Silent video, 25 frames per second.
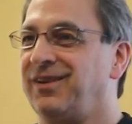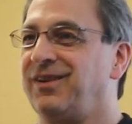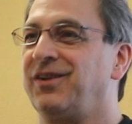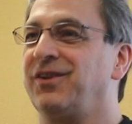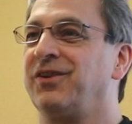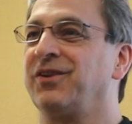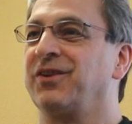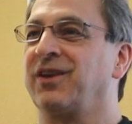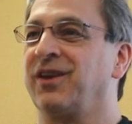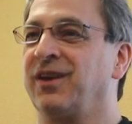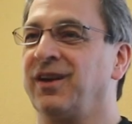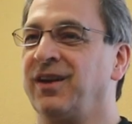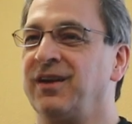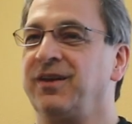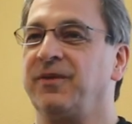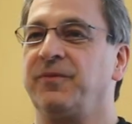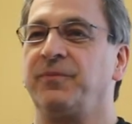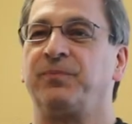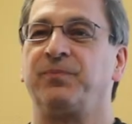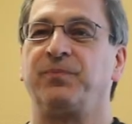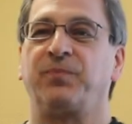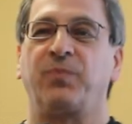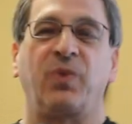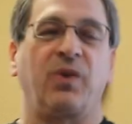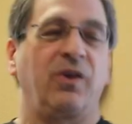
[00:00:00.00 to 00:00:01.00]
Okay?
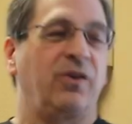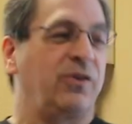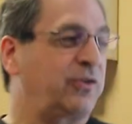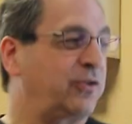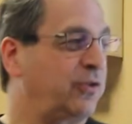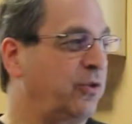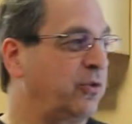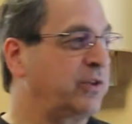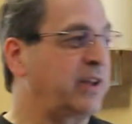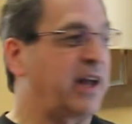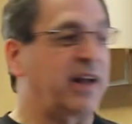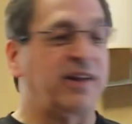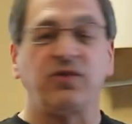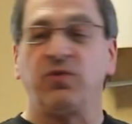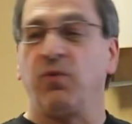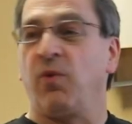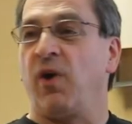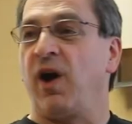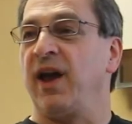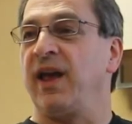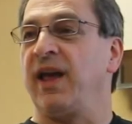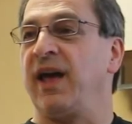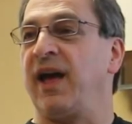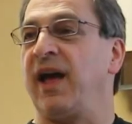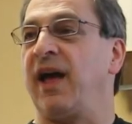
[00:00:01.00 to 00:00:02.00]
So that's
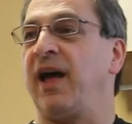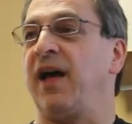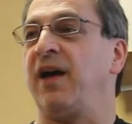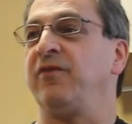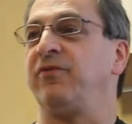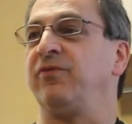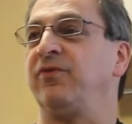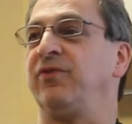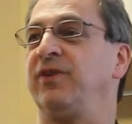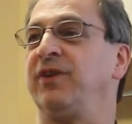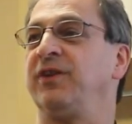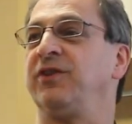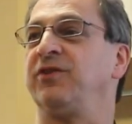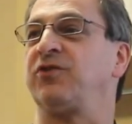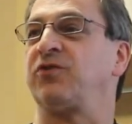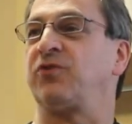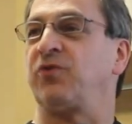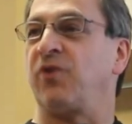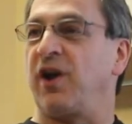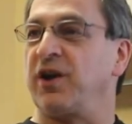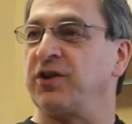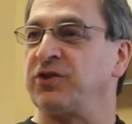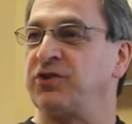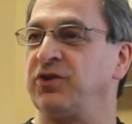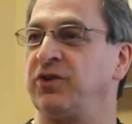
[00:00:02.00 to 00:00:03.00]
why I have
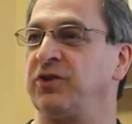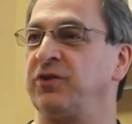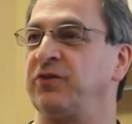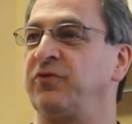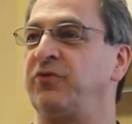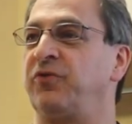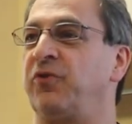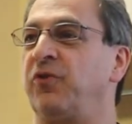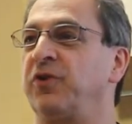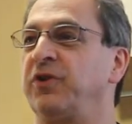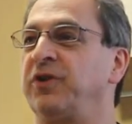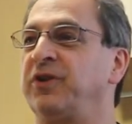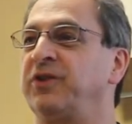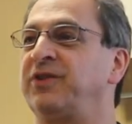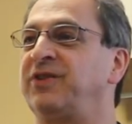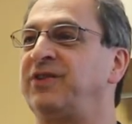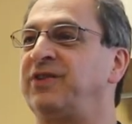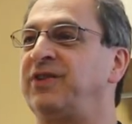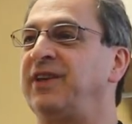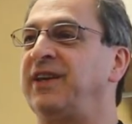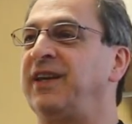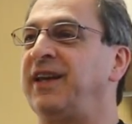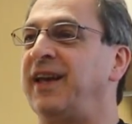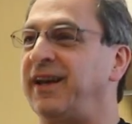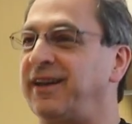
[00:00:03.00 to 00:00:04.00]
instruction for the
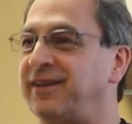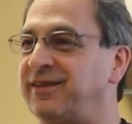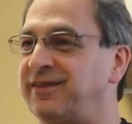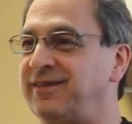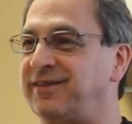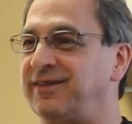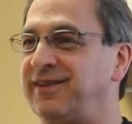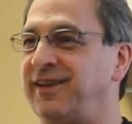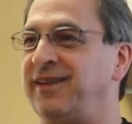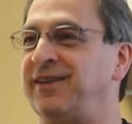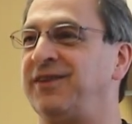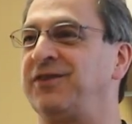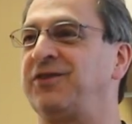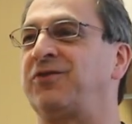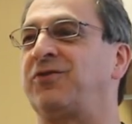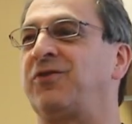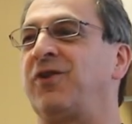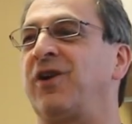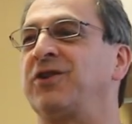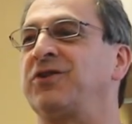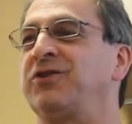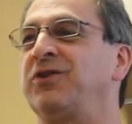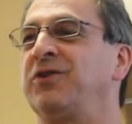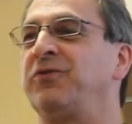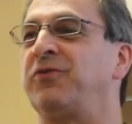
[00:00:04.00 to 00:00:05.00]
CX and
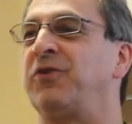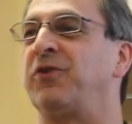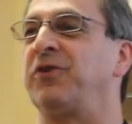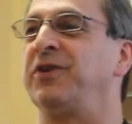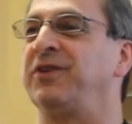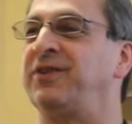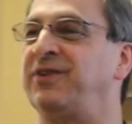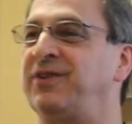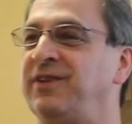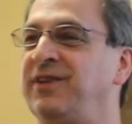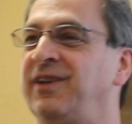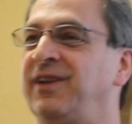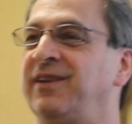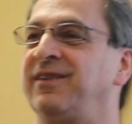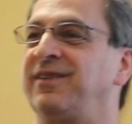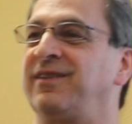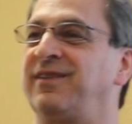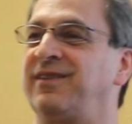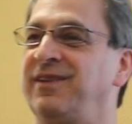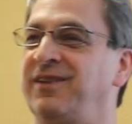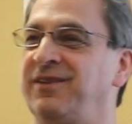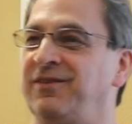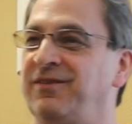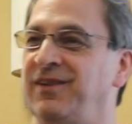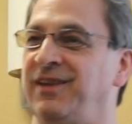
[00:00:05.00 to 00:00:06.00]
instruction for the C and
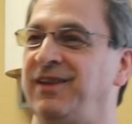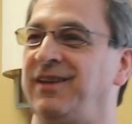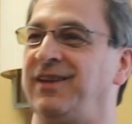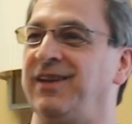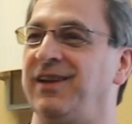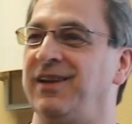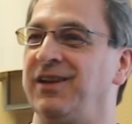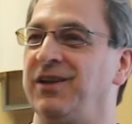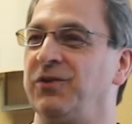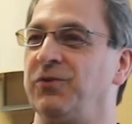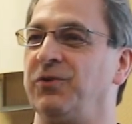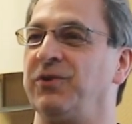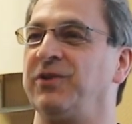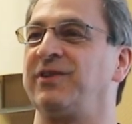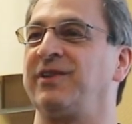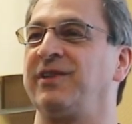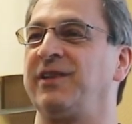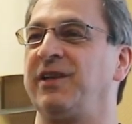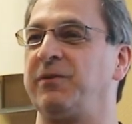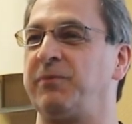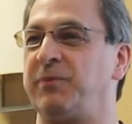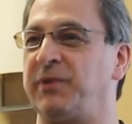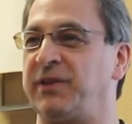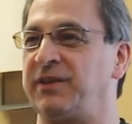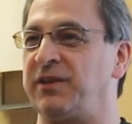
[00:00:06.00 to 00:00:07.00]
CV. It was a
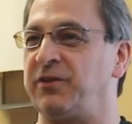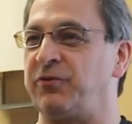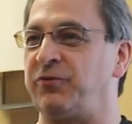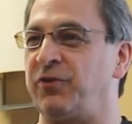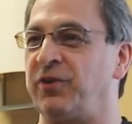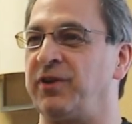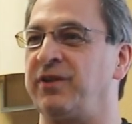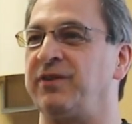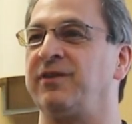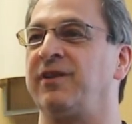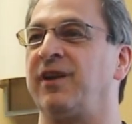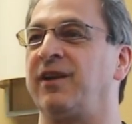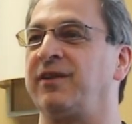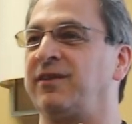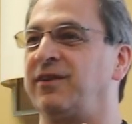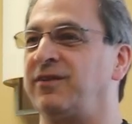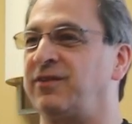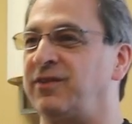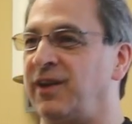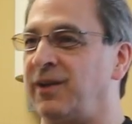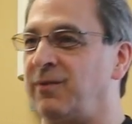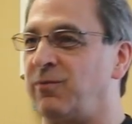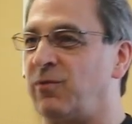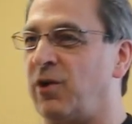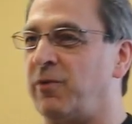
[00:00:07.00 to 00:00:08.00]
little bit different, not the
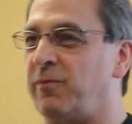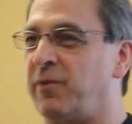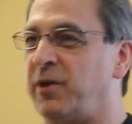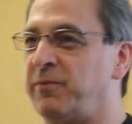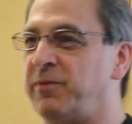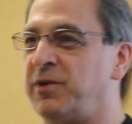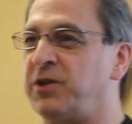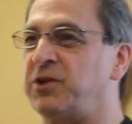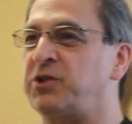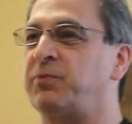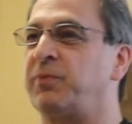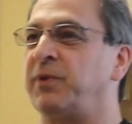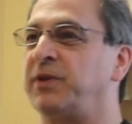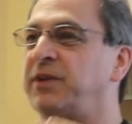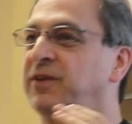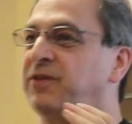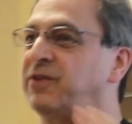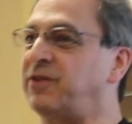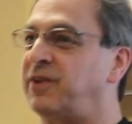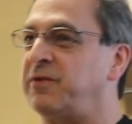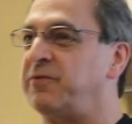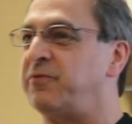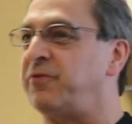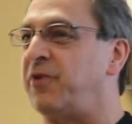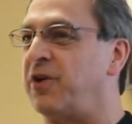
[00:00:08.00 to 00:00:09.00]
same ROM image, but the
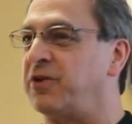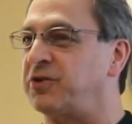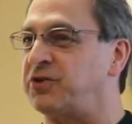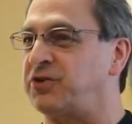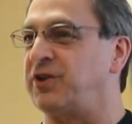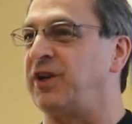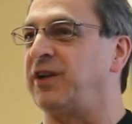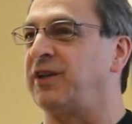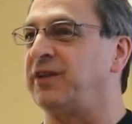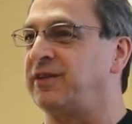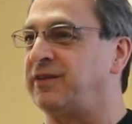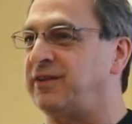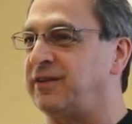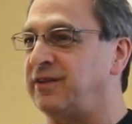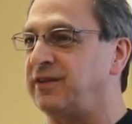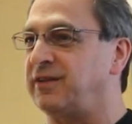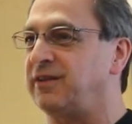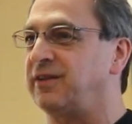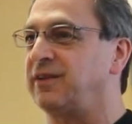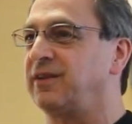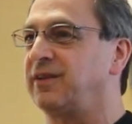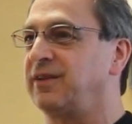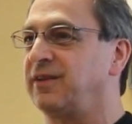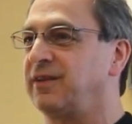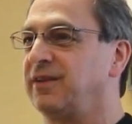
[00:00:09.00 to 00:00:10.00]
same functionality.
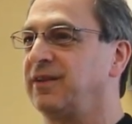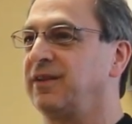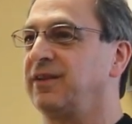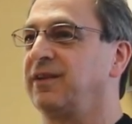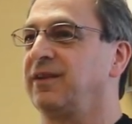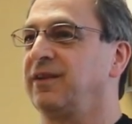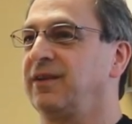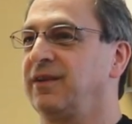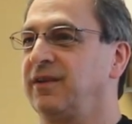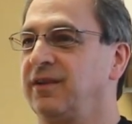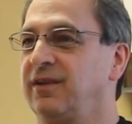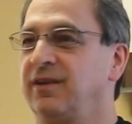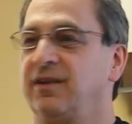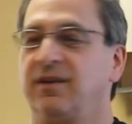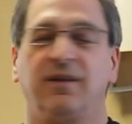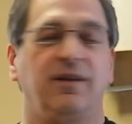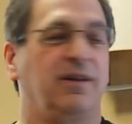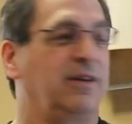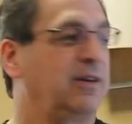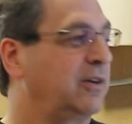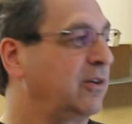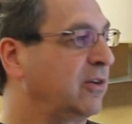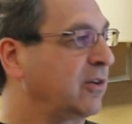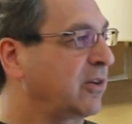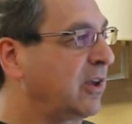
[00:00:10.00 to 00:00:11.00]

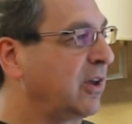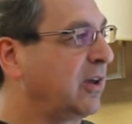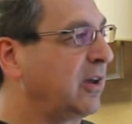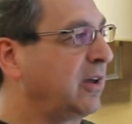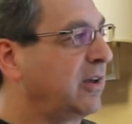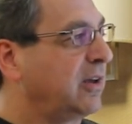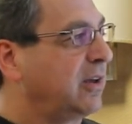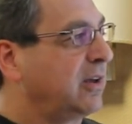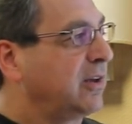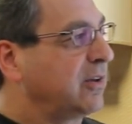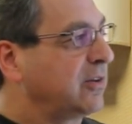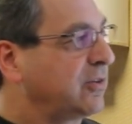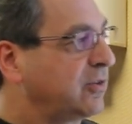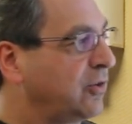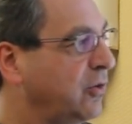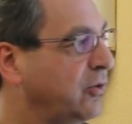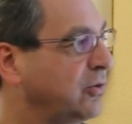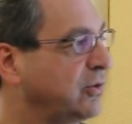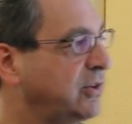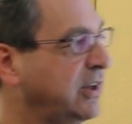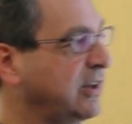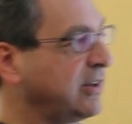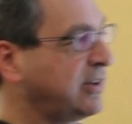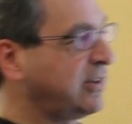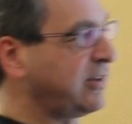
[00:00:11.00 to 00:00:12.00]
Okay? So
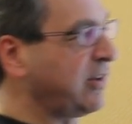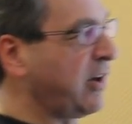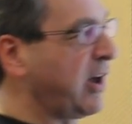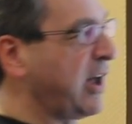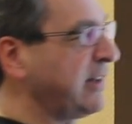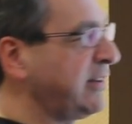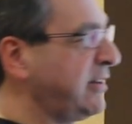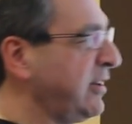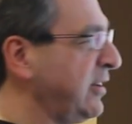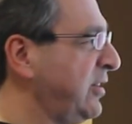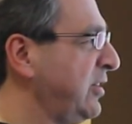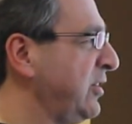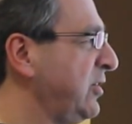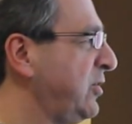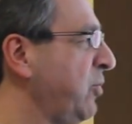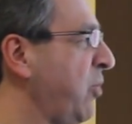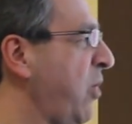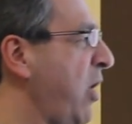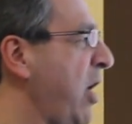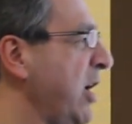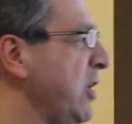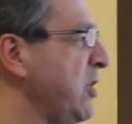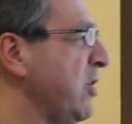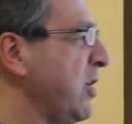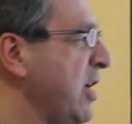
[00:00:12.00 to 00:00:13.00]
this is
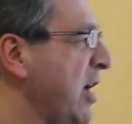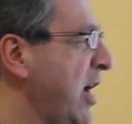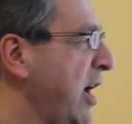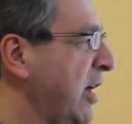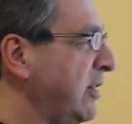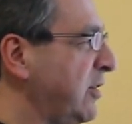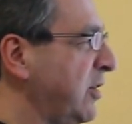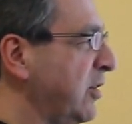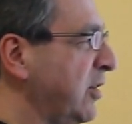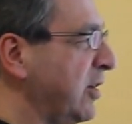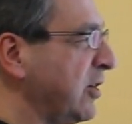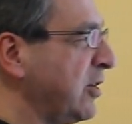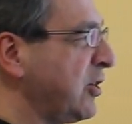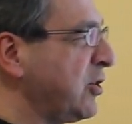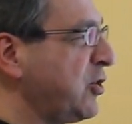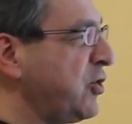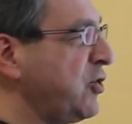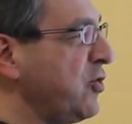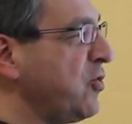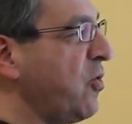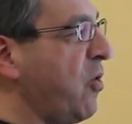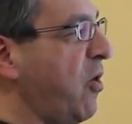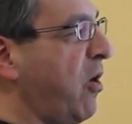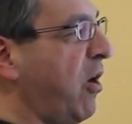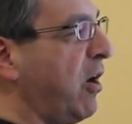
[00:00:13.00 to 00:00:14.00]
why you got the
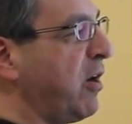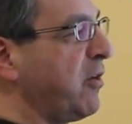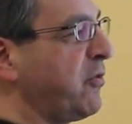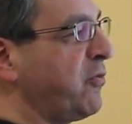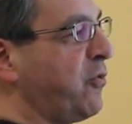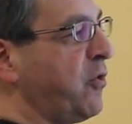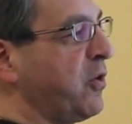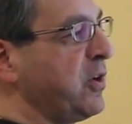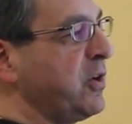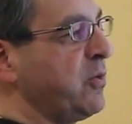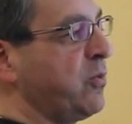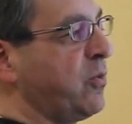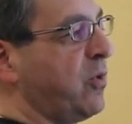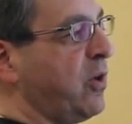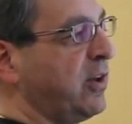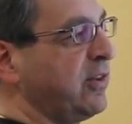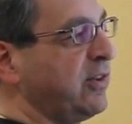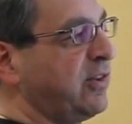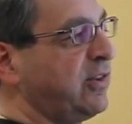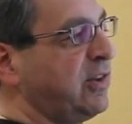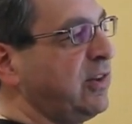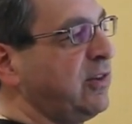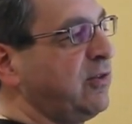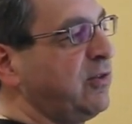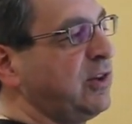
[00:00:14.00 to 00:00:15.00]

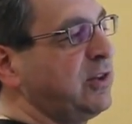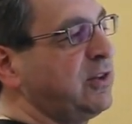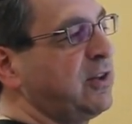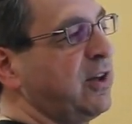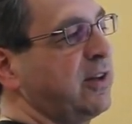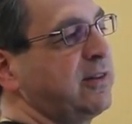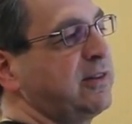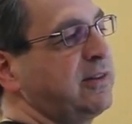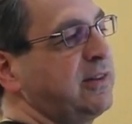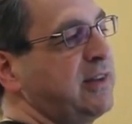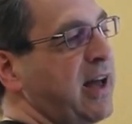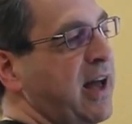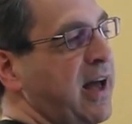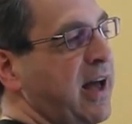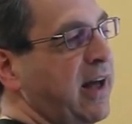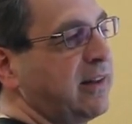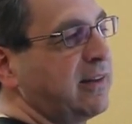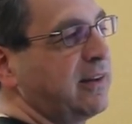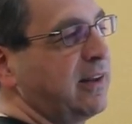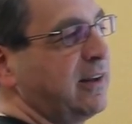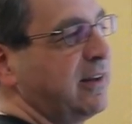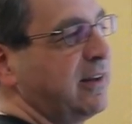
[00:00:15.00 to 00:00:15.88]
QR41CV.dat.